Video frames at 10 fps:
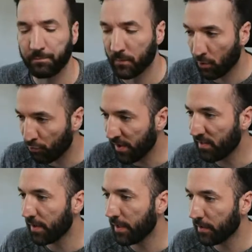
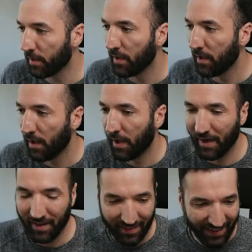reasoning. I
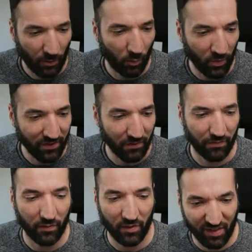think we've
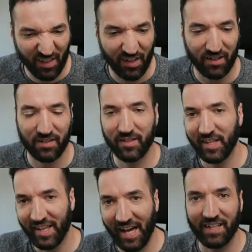stuck to
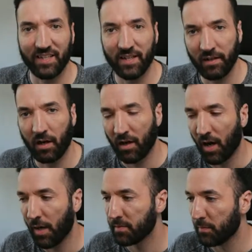that in our
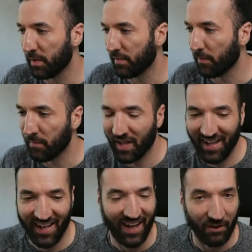optimism.
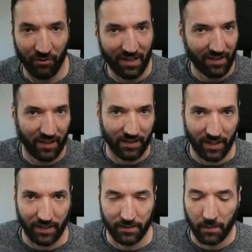I really think
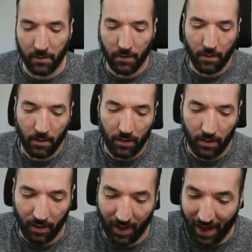that
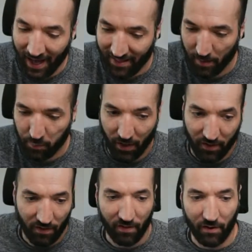asset
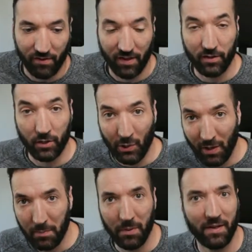prices are set to go
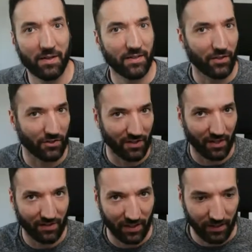up. There's
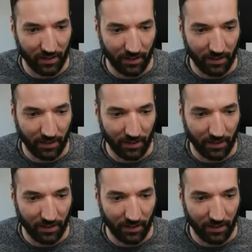nothing